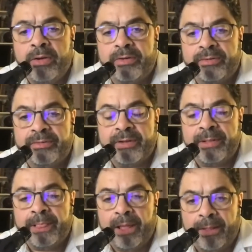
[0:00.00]
Because,
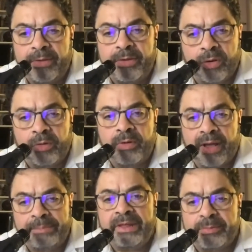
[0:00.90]
I
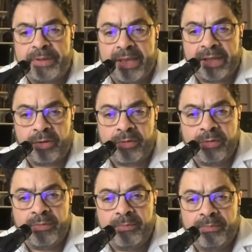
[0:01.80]
play the piano,
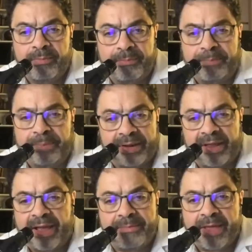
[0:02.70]
but
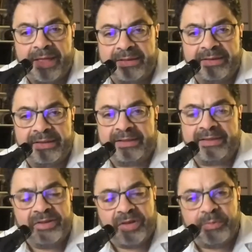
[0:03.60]
I'm not.
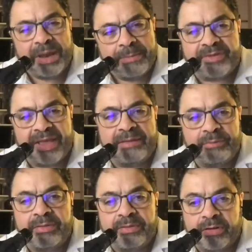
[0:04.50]
What I'm saying,
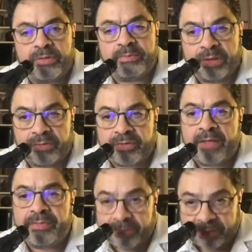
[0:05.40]
when there's
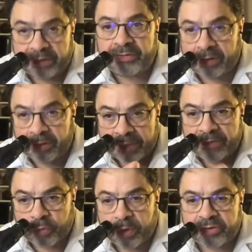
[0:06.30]
a lot of
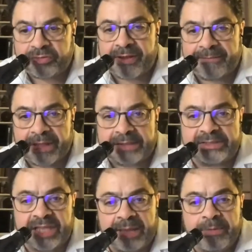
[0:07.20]
these questions have that
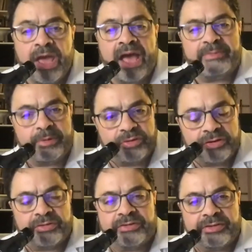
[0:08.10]
same as
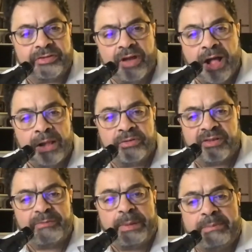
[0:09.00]
musicians, as scholars,
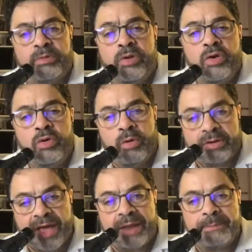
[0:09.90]
as people who are
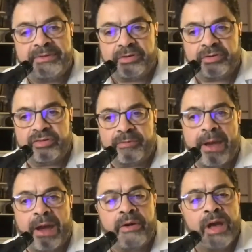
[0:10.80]
not in positions of
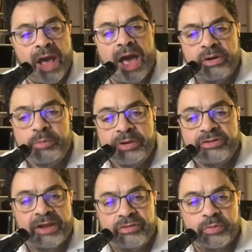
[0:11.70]
power. How do we
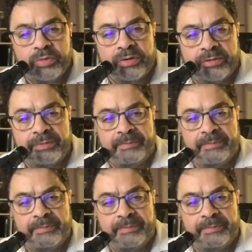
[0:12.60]
change the world?